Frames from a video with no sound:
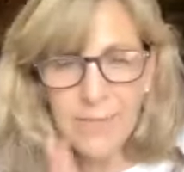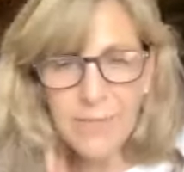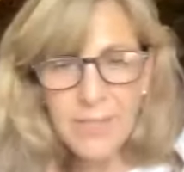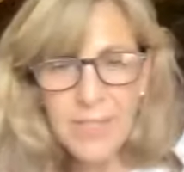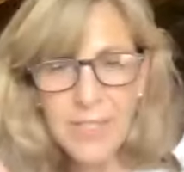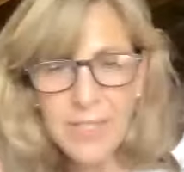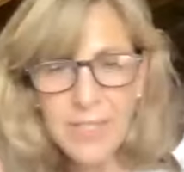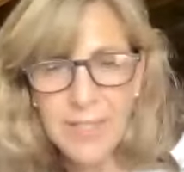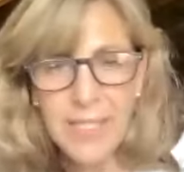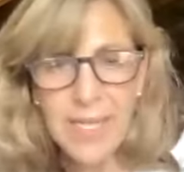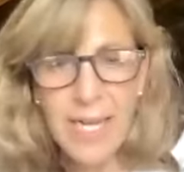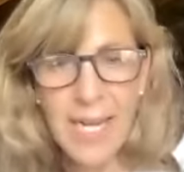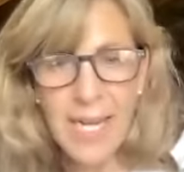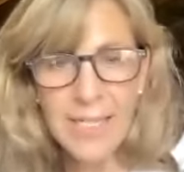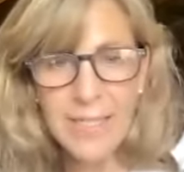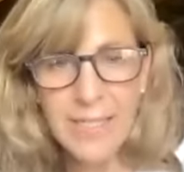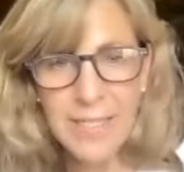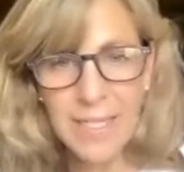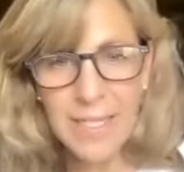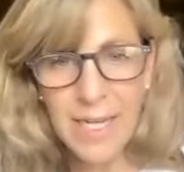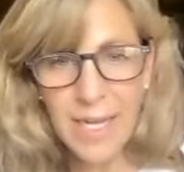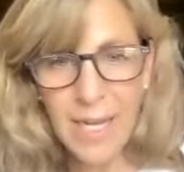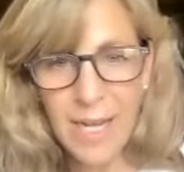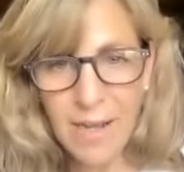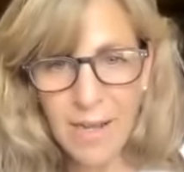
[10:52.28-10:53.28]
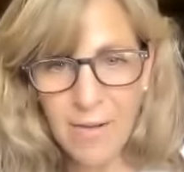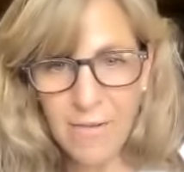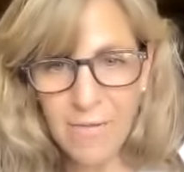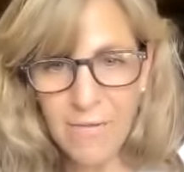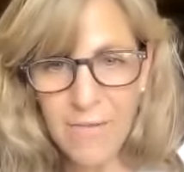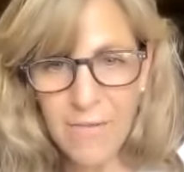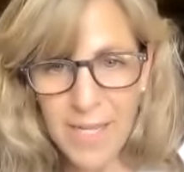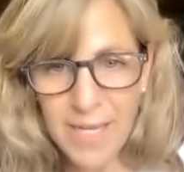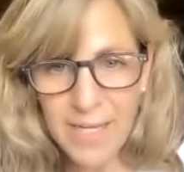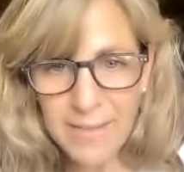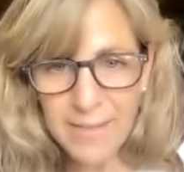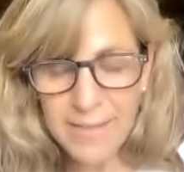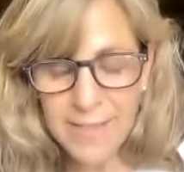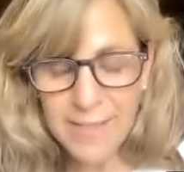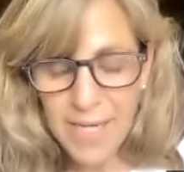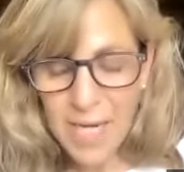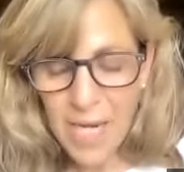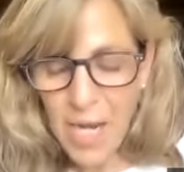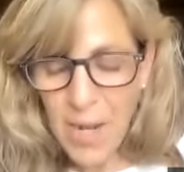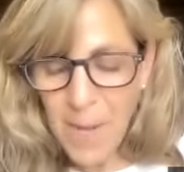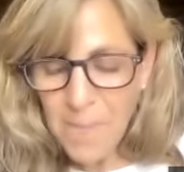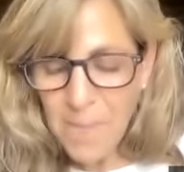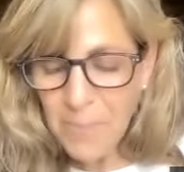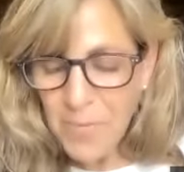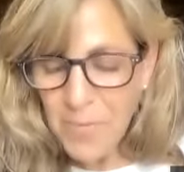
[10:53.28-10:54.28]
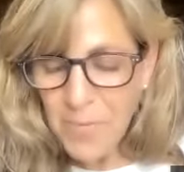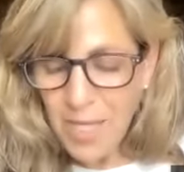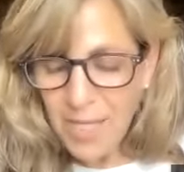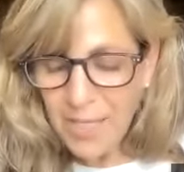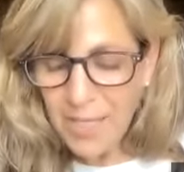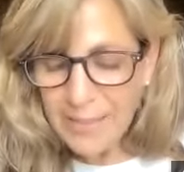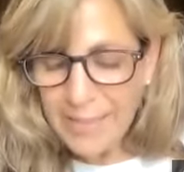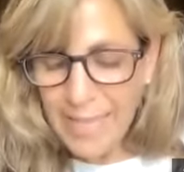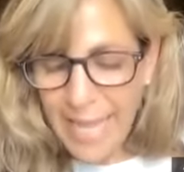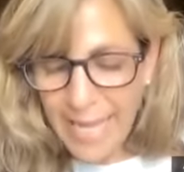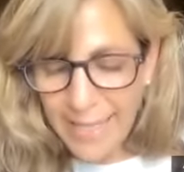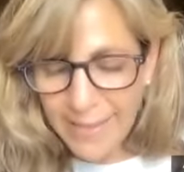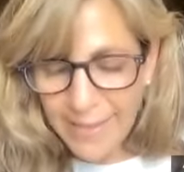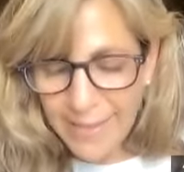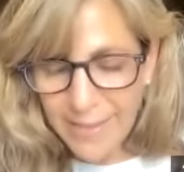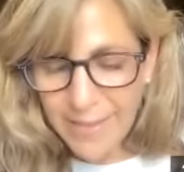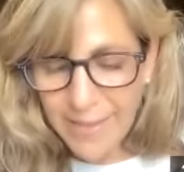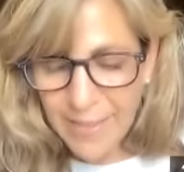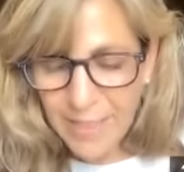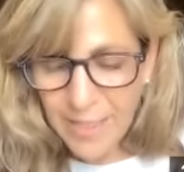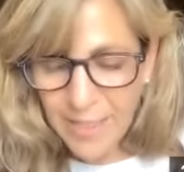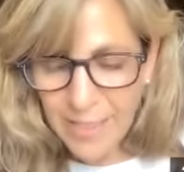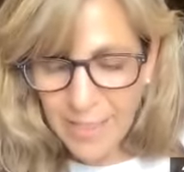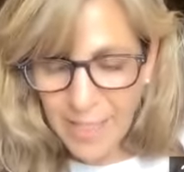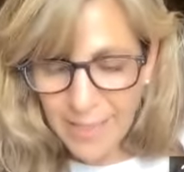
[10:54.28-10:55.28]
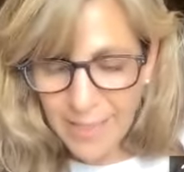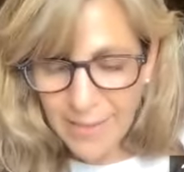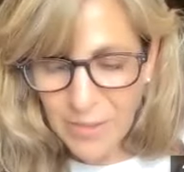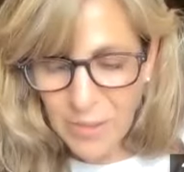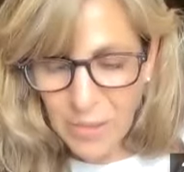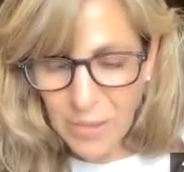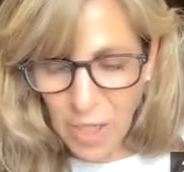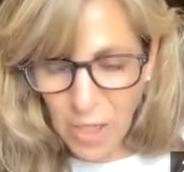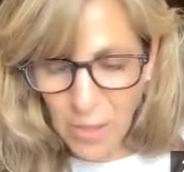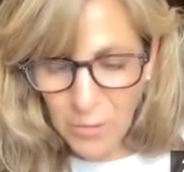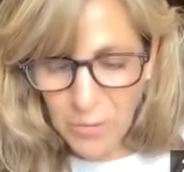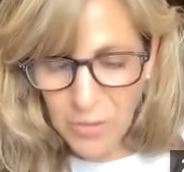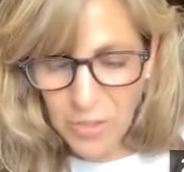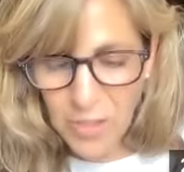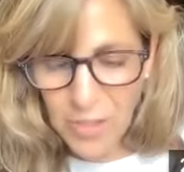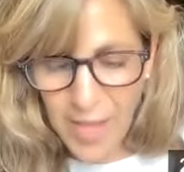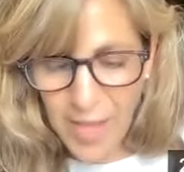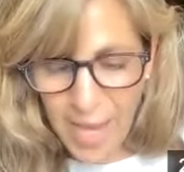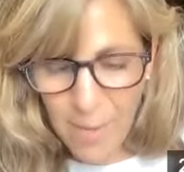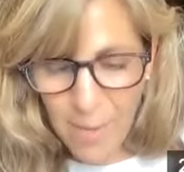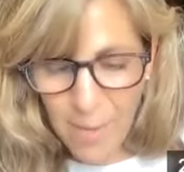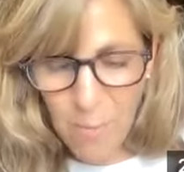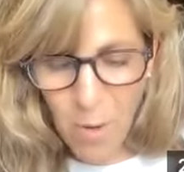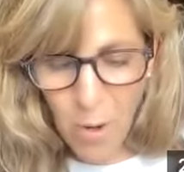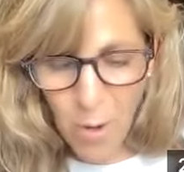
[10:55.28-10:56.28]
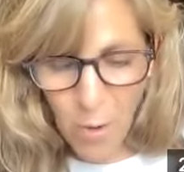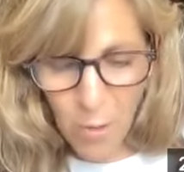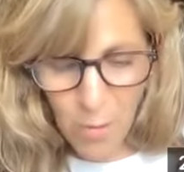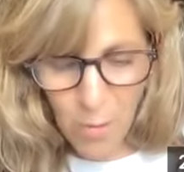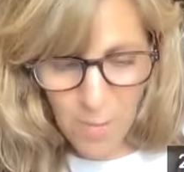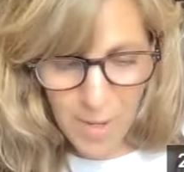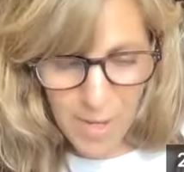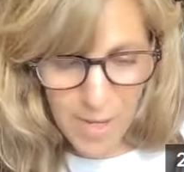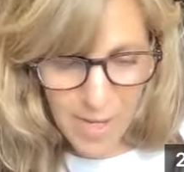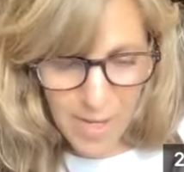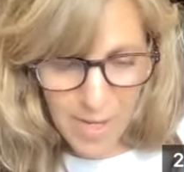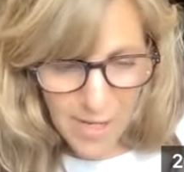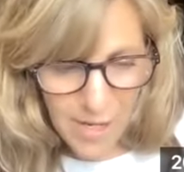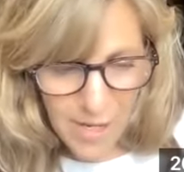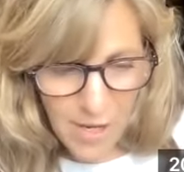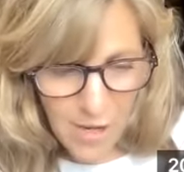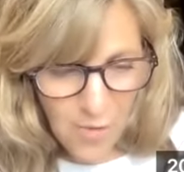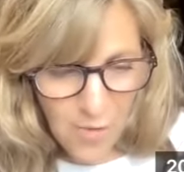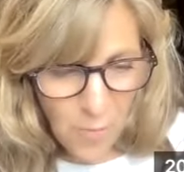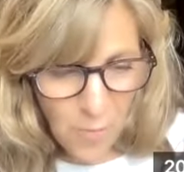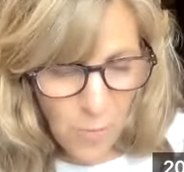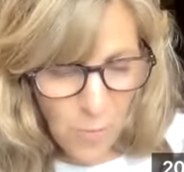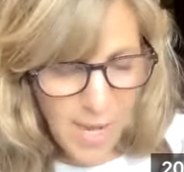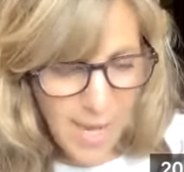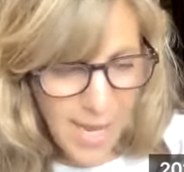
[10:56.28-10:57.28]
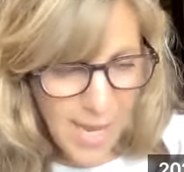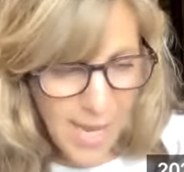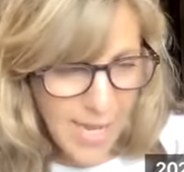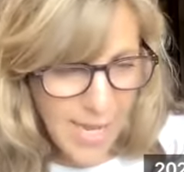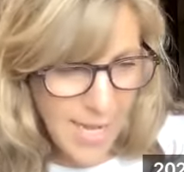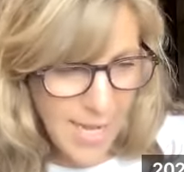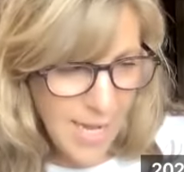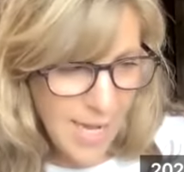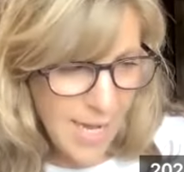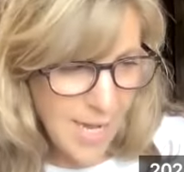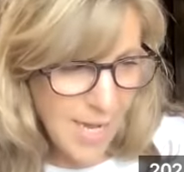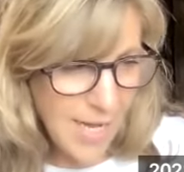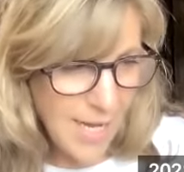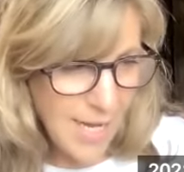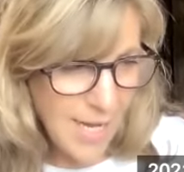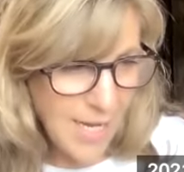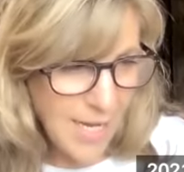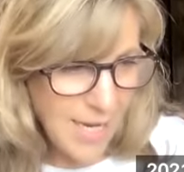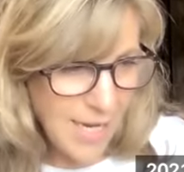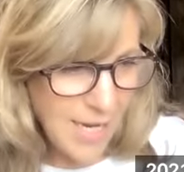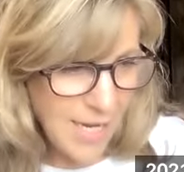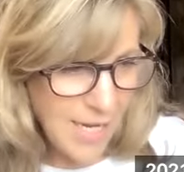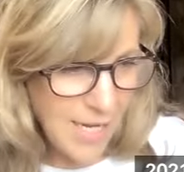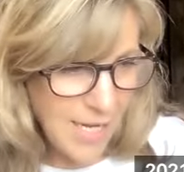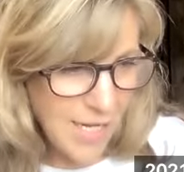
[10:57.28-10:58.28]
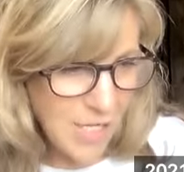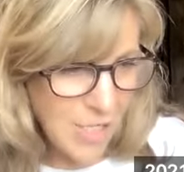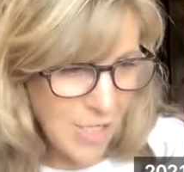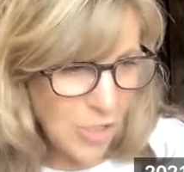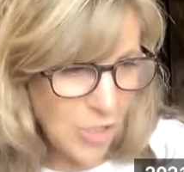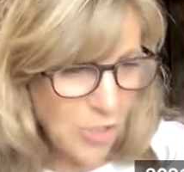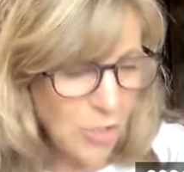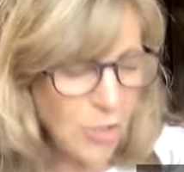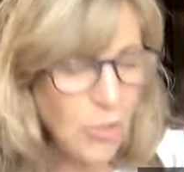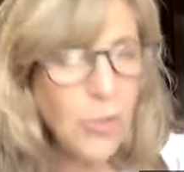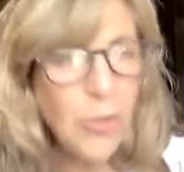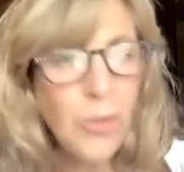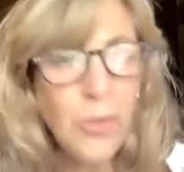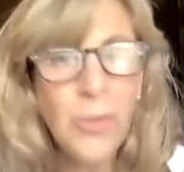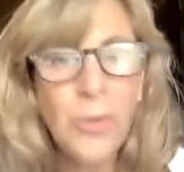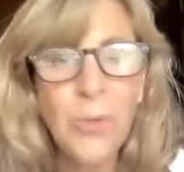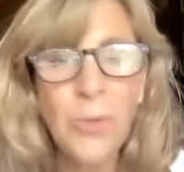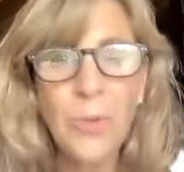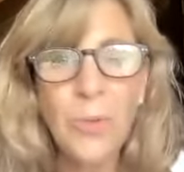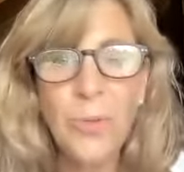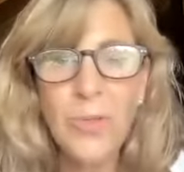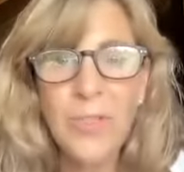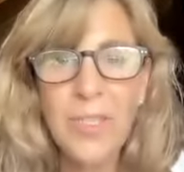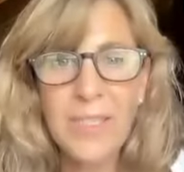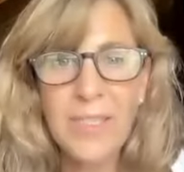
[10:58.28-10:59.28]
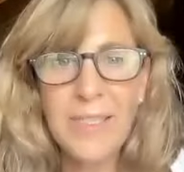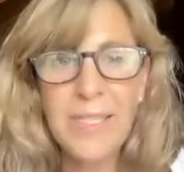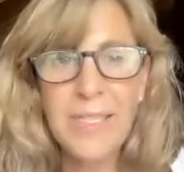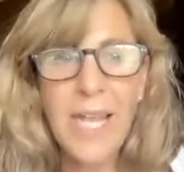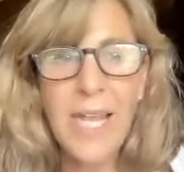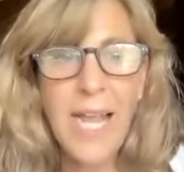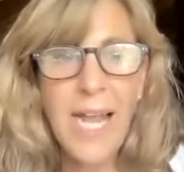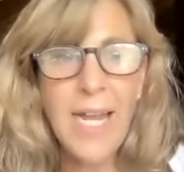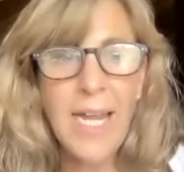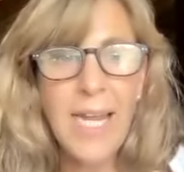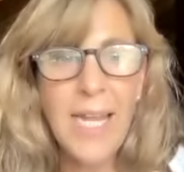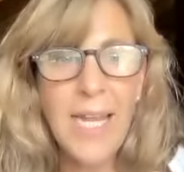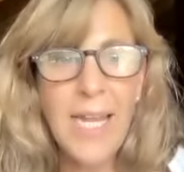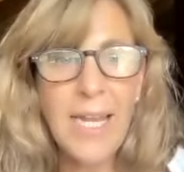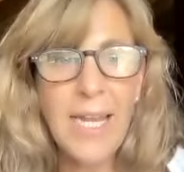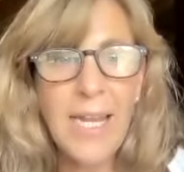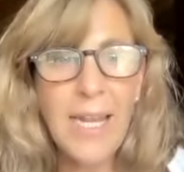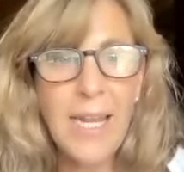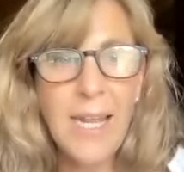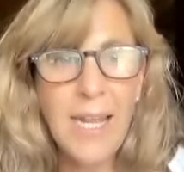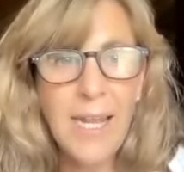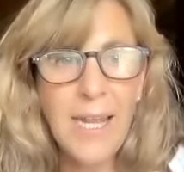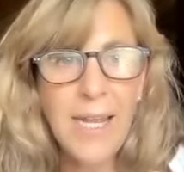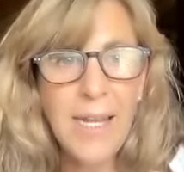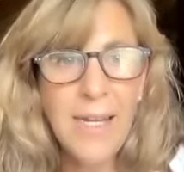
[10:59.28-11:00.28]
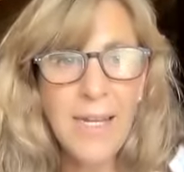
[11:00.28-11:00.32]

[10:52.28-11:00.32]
gives us an idea of this. Let's go to that moment when you decided